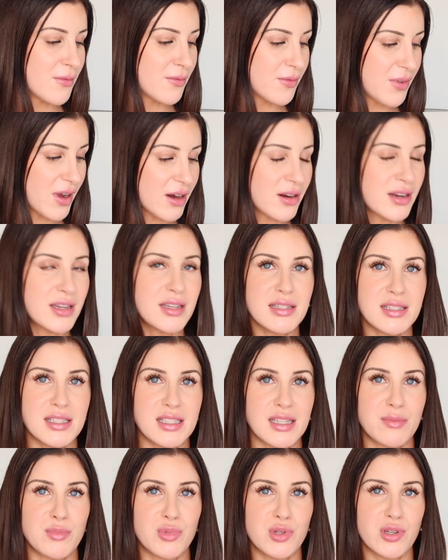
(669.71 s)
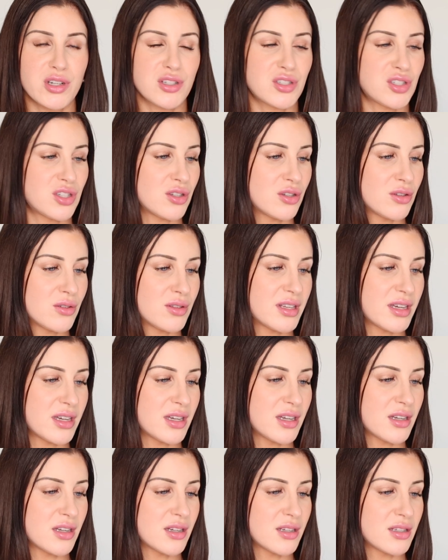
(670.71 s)
Very similar to
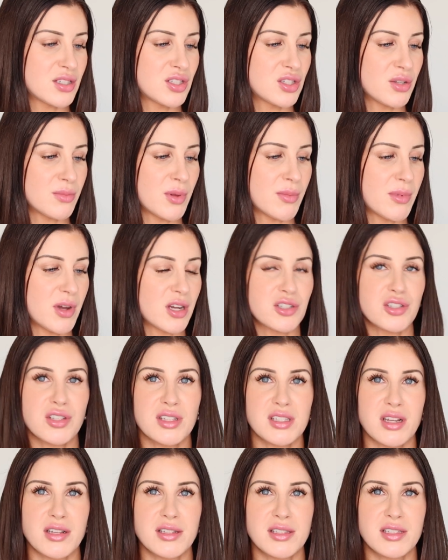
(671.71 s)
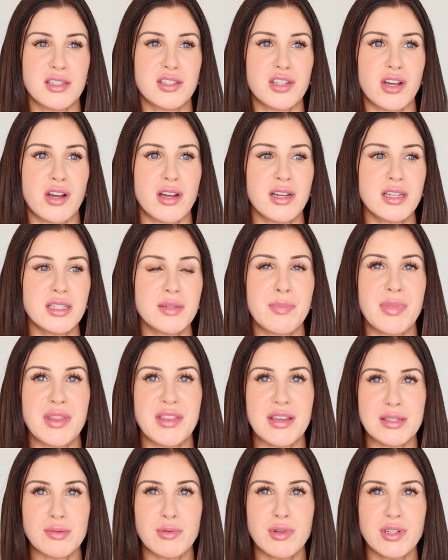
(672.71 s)
the Sublimage L'Essence de Teint, but
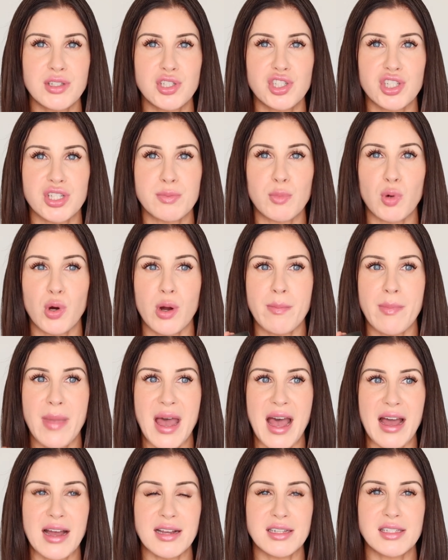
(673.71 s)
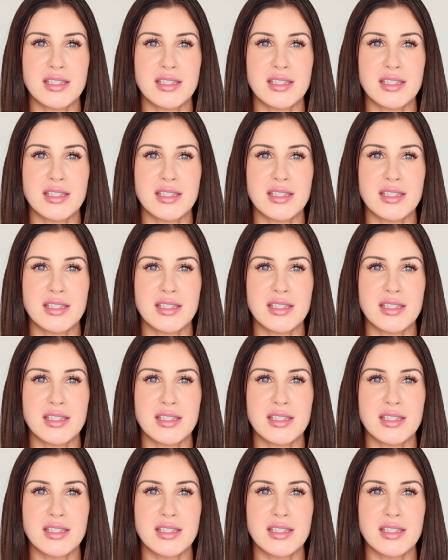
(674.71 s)
this one is just more matte.